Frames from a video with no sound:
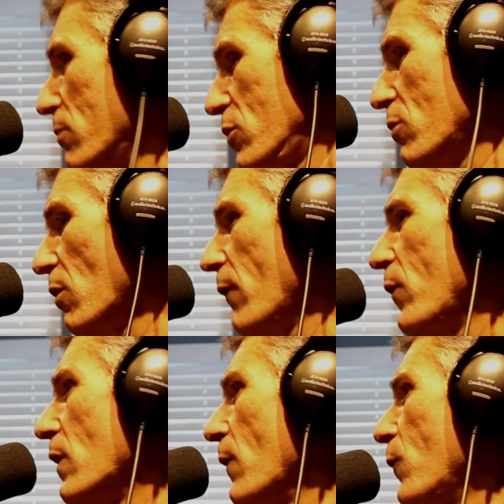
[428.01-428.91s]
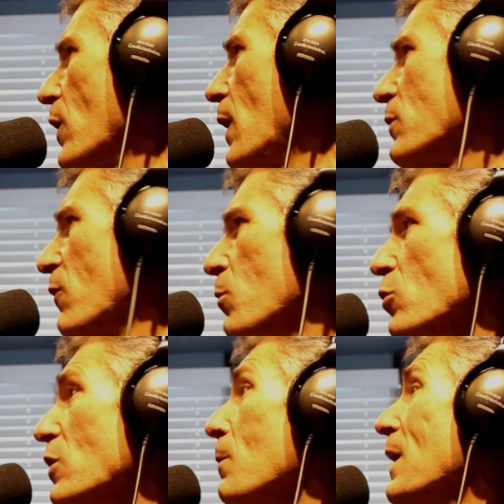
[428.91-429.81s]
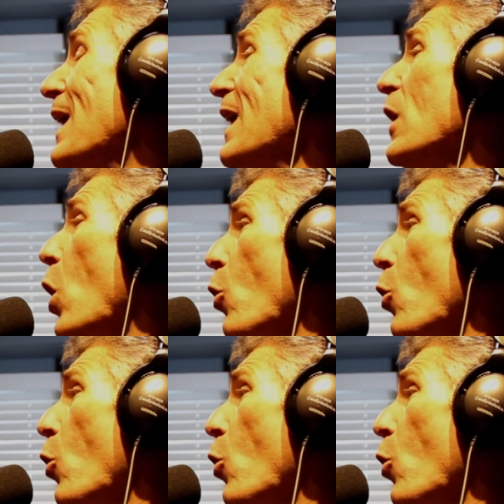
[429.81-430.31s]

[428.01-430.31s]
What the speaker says: still different types of music. He